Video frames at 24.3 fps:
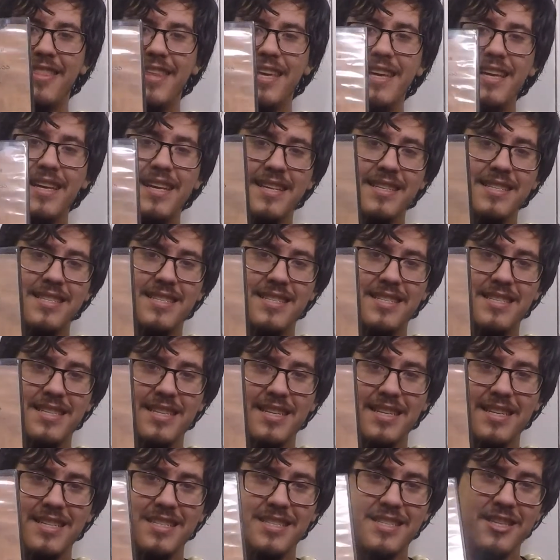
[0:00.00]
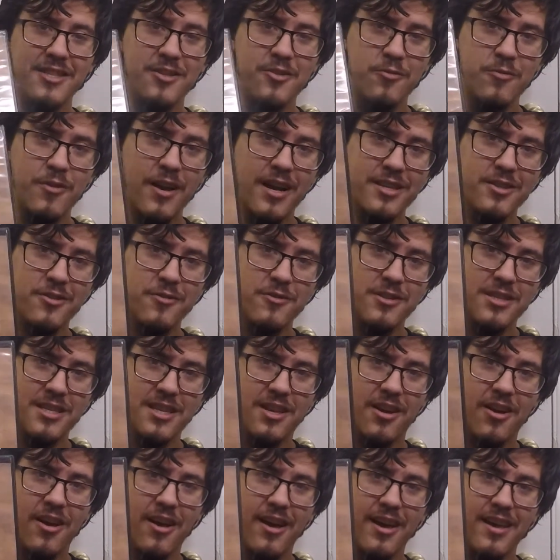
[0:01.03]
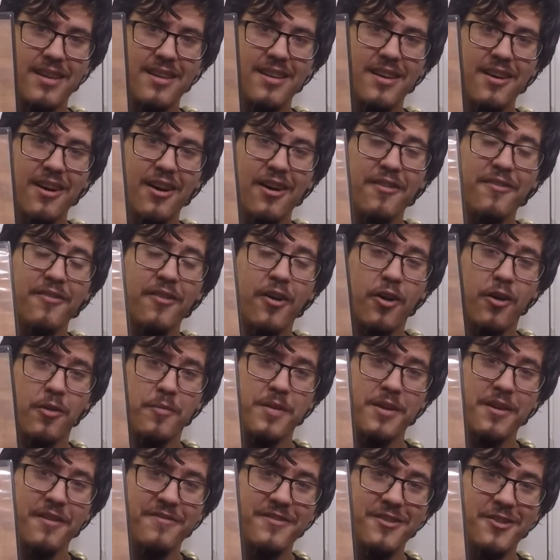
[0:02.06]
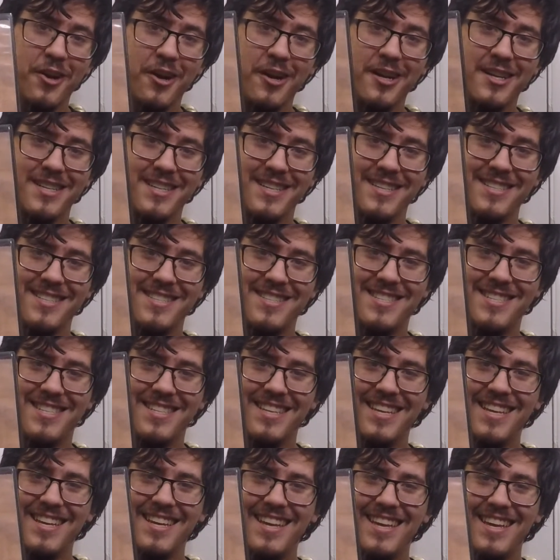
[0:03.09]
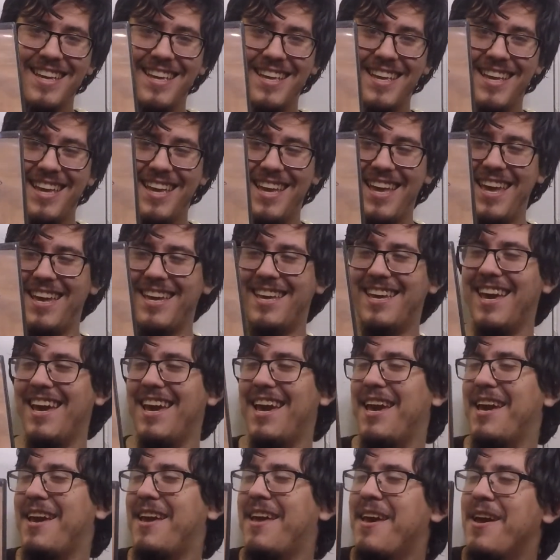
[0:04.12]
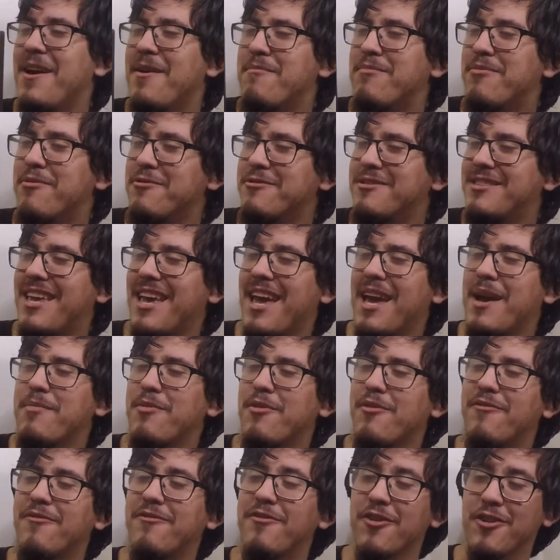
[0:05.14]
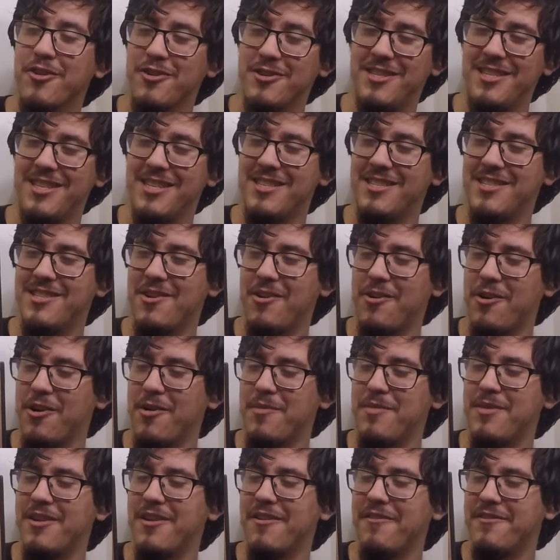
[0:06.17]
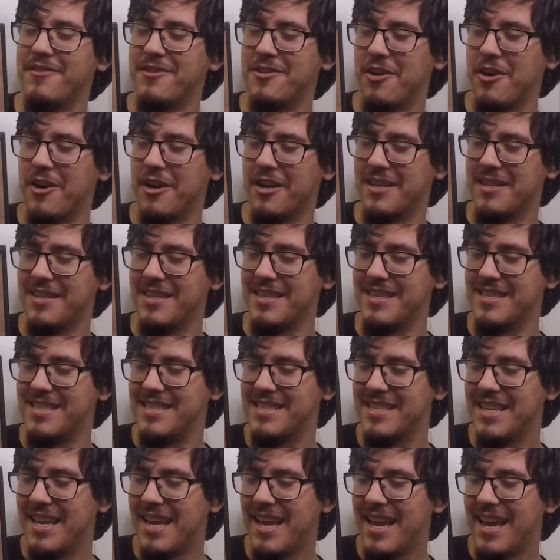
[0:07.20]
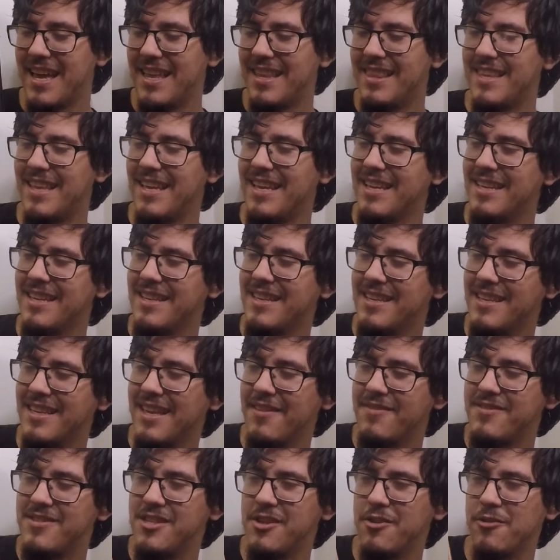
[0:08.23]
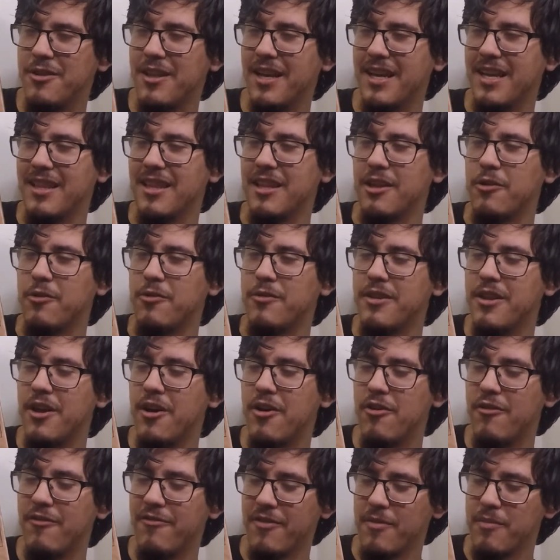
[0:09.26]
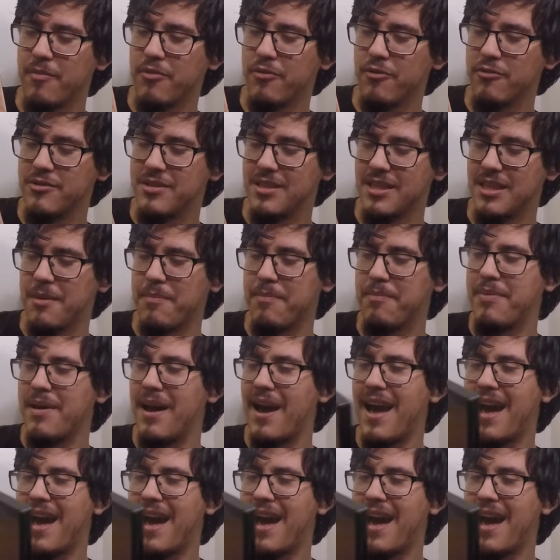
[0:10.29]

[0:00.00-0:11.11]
This is the director's cut of Army of Darkness, aka Bruce Campbell versus Army of Darkness. It gives you like a little note from Bruce in the